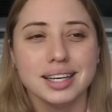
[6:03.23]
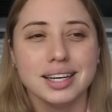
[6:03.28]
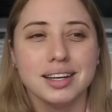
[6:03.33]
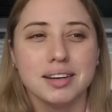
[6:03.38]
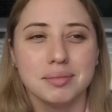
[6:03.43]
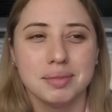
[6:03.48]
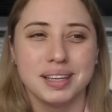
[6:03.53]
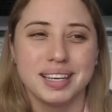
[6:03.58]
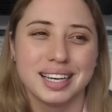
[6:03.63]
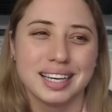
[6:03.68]

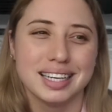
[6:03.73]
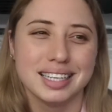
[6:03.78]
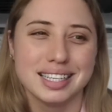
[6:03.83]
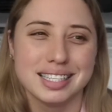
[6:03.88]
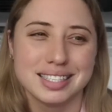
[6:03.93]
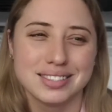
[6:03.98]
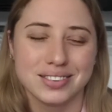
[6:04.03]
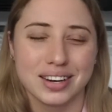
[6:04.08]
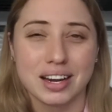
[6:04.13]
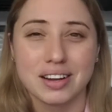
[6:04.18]

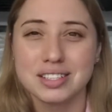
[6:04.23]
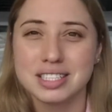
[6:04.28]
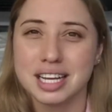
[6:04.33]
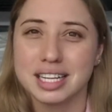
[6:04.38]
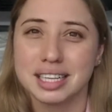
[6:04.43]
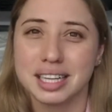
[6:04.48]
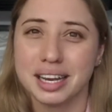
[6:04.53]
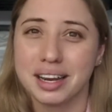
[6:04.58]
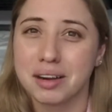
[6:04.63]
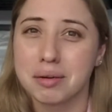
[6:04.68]
because when I was at
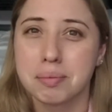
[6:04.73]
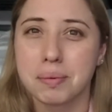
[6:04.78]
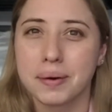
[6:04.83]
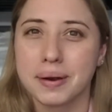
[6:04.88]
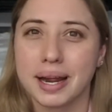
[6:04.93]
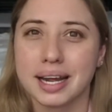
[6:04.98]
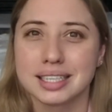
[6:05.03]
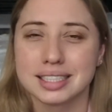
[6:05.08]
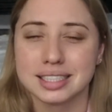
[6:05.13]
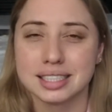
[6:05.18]
the airport
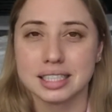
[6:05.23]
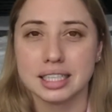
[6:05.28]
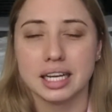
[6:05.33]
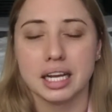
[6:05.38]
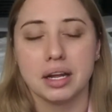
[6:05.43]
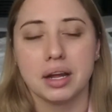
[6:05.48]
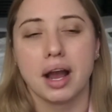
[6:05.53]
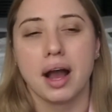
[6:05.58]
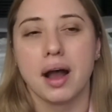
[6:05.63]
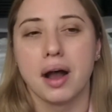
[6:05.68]
actually